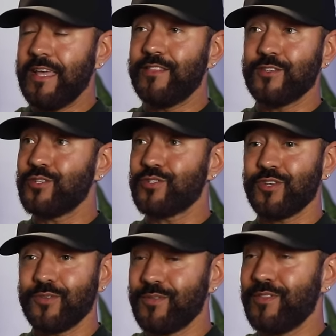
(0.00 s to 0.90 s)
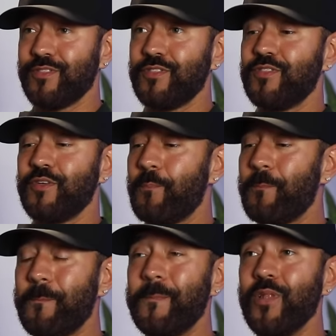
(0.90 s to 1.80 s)
this is the
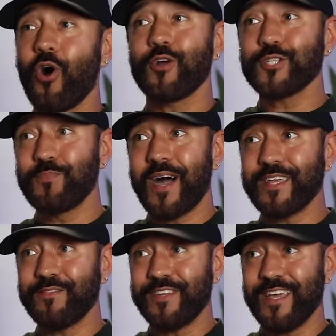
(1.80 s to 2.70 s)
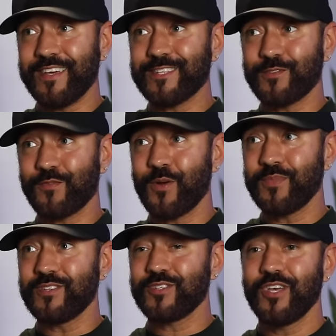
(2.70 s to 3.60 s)
largest body of data has
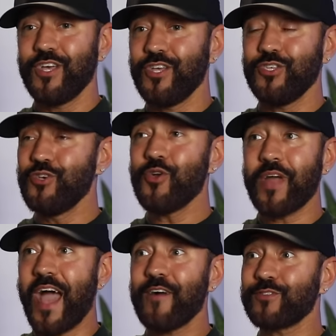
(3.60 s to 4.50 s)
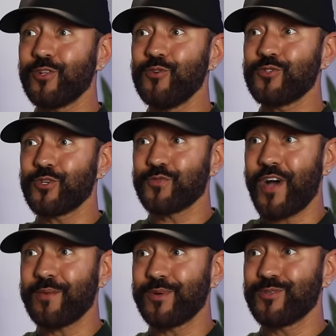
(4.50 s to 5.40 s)
affirmed this. You don't have to lose those
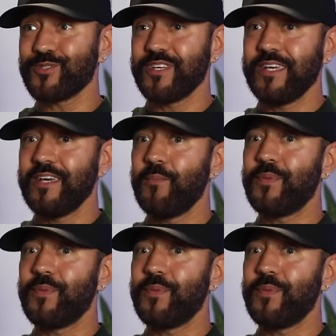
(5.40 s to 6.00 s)
fibers, no,